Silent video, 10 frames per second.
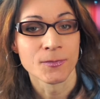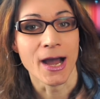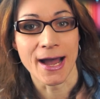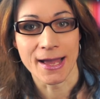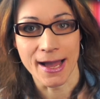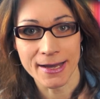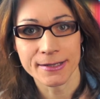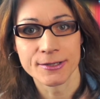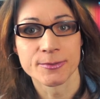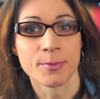I had
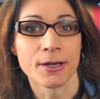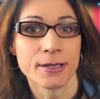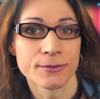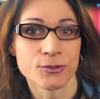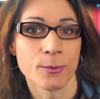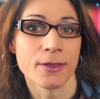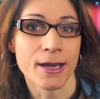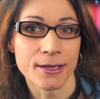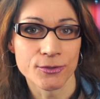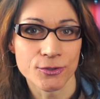experience with
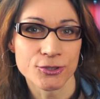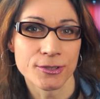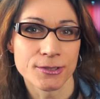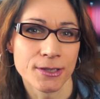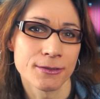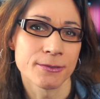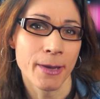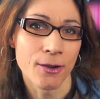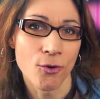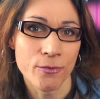Hackintoshes since
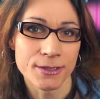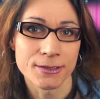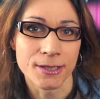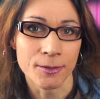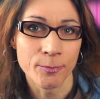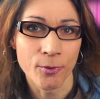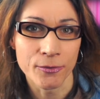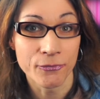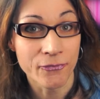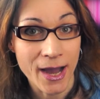macOS ten
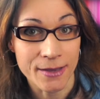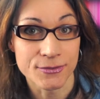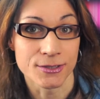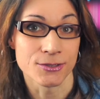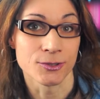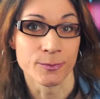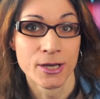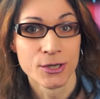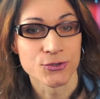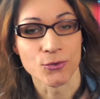point five system,
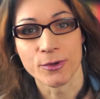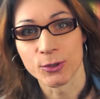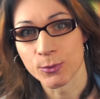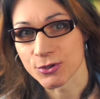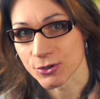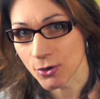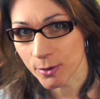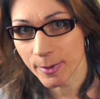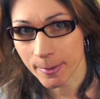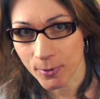so it was
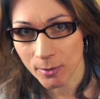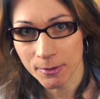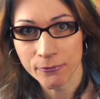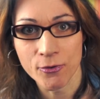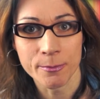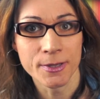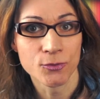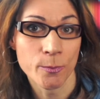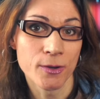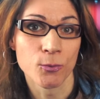not a big problem for me
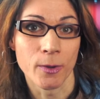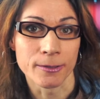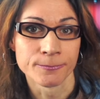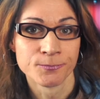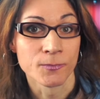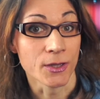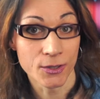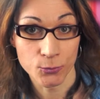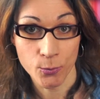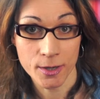to build one.
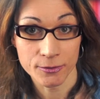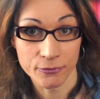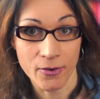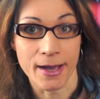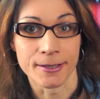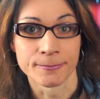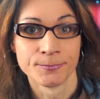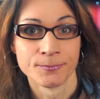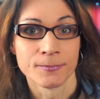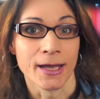It worked fine.
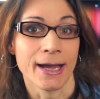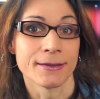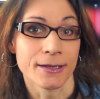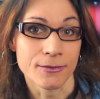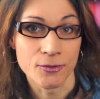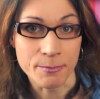And in the